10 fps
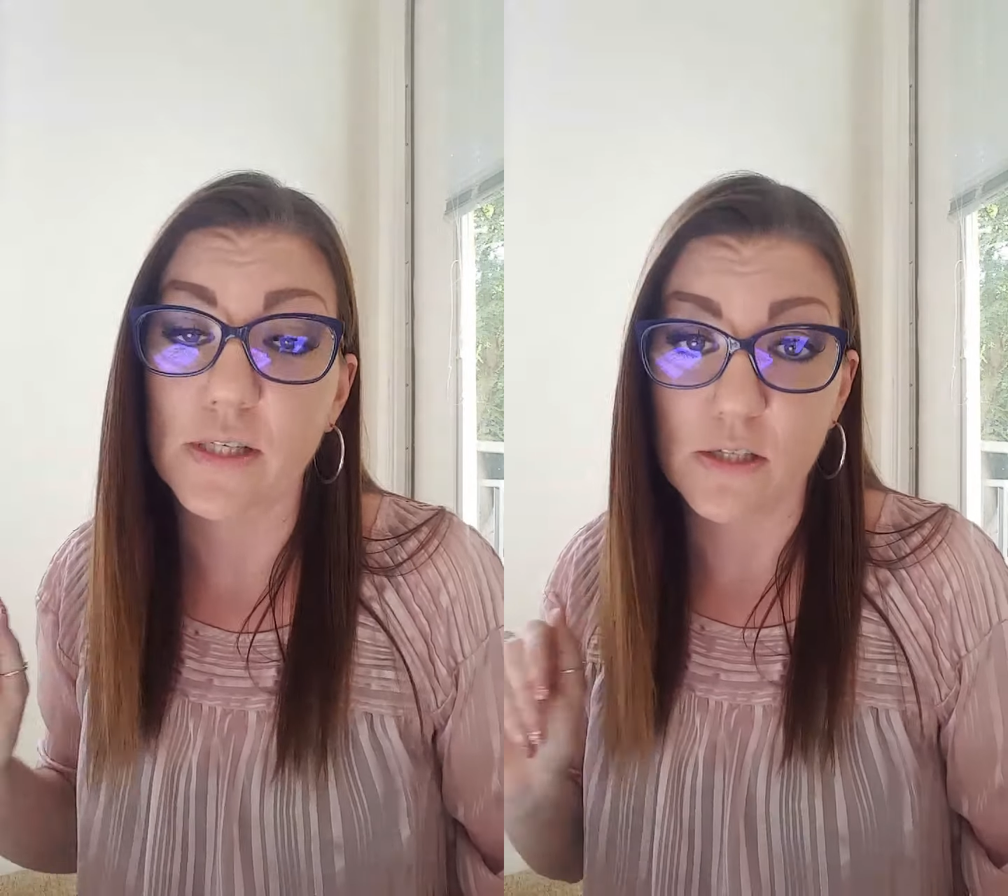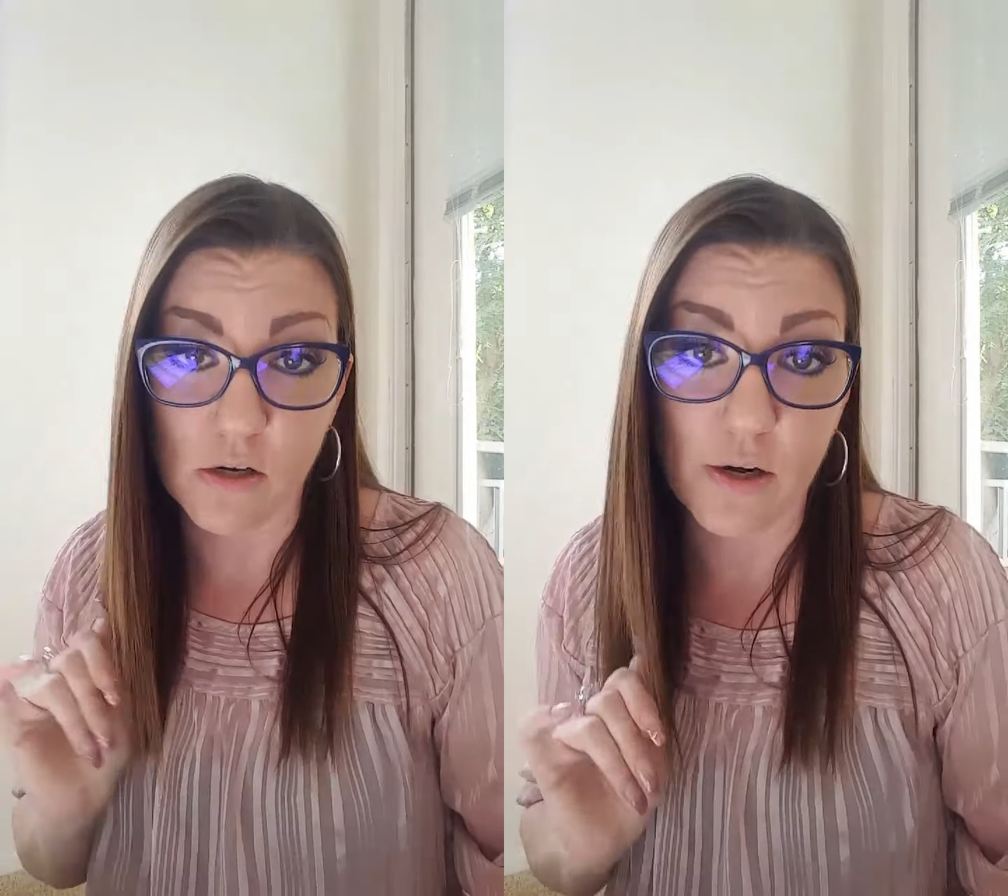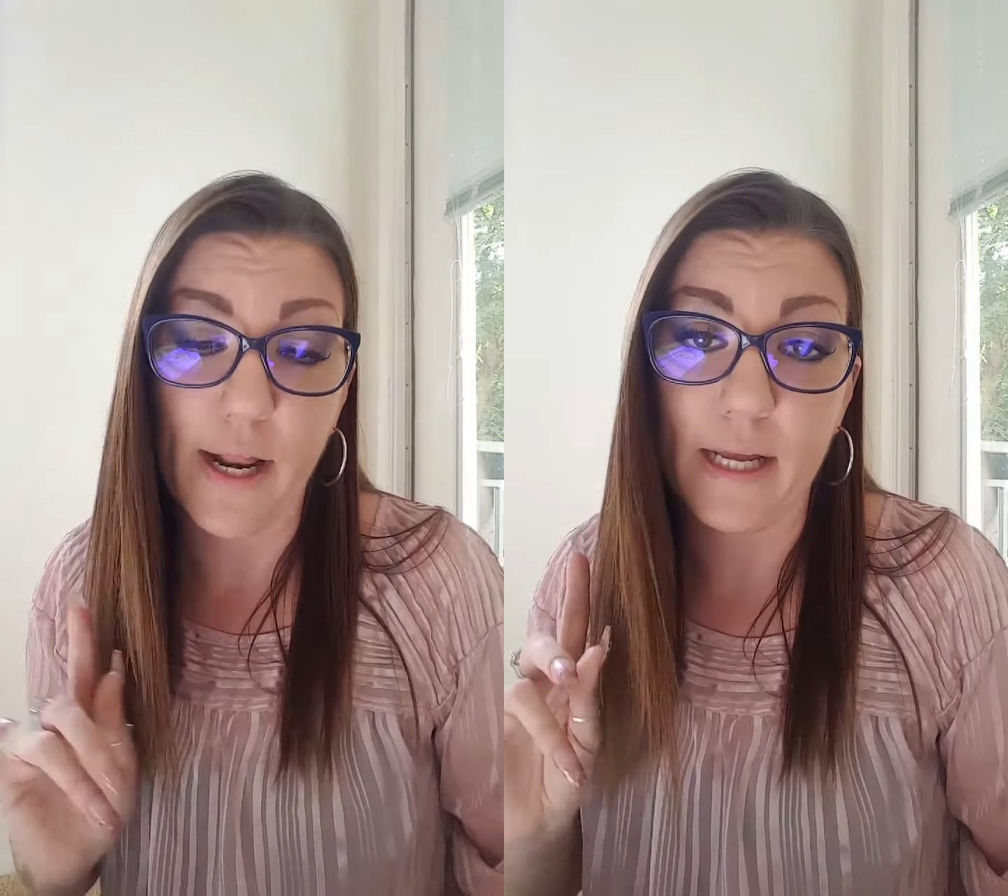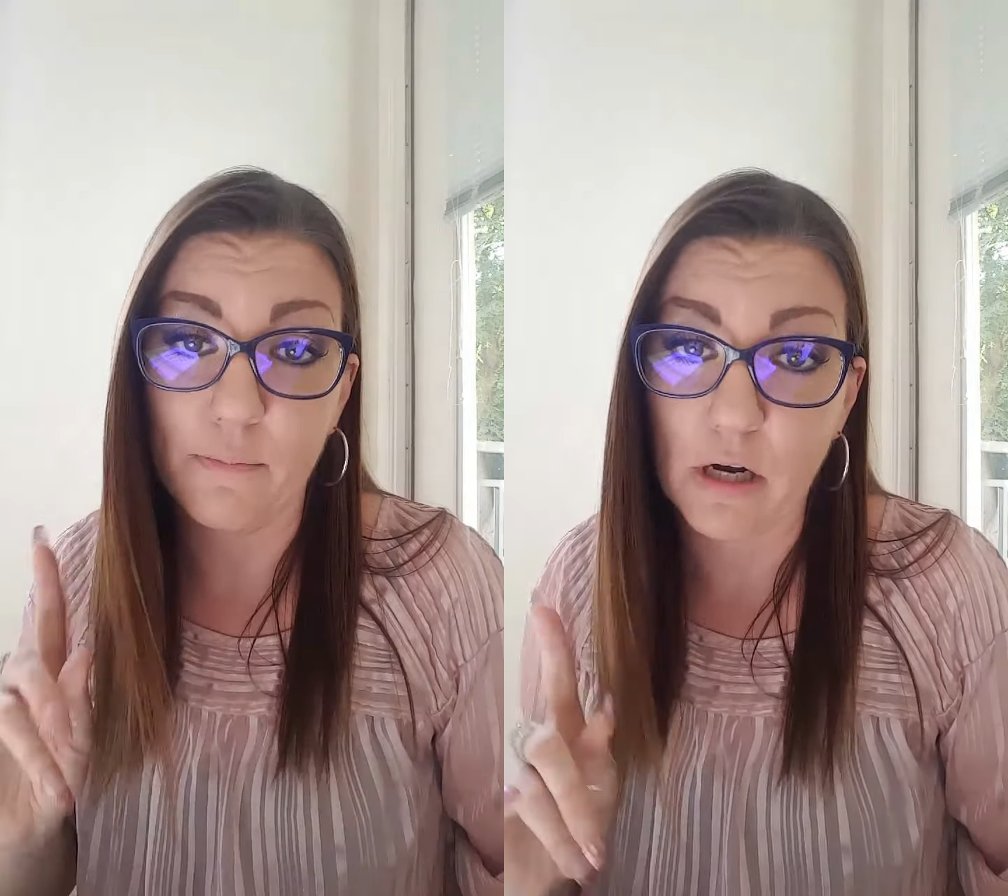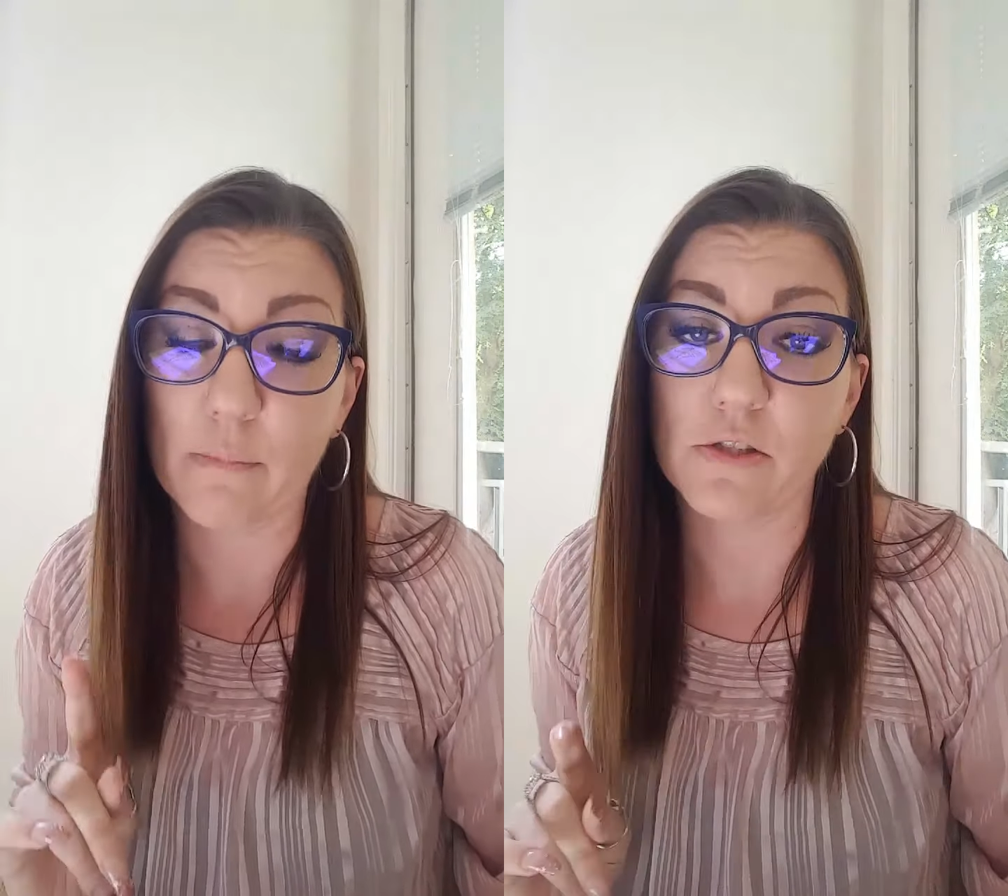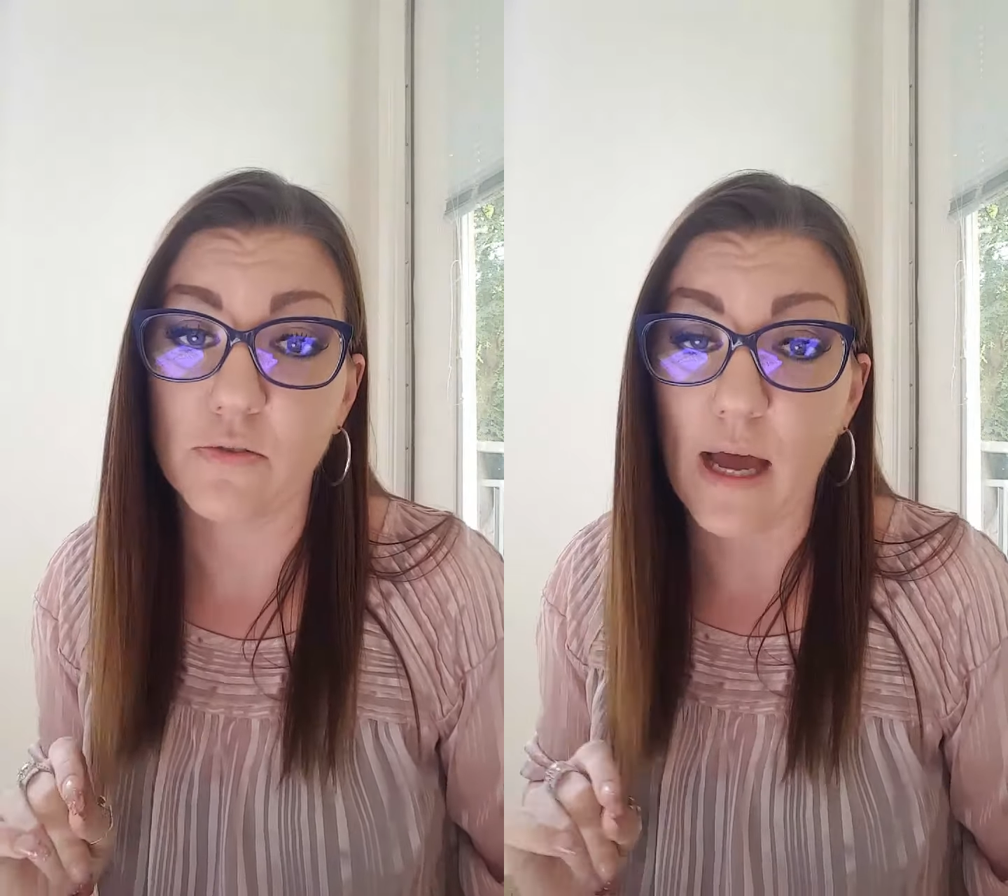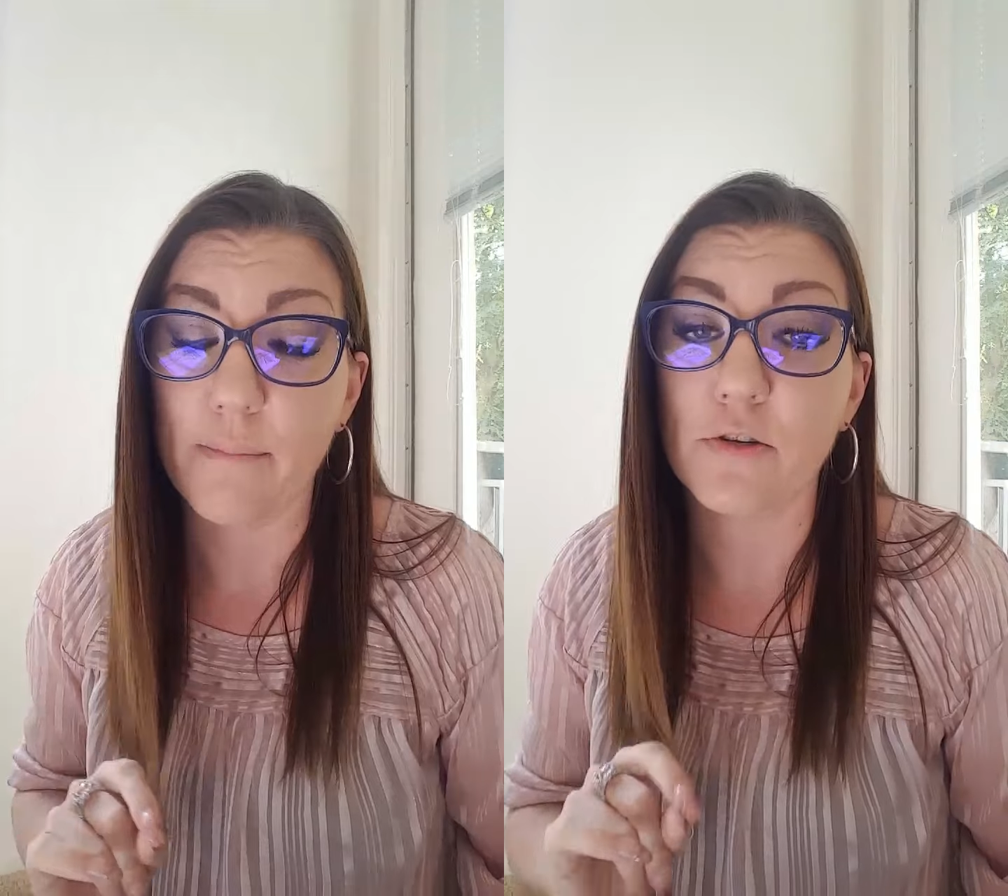is on, I can promise you that.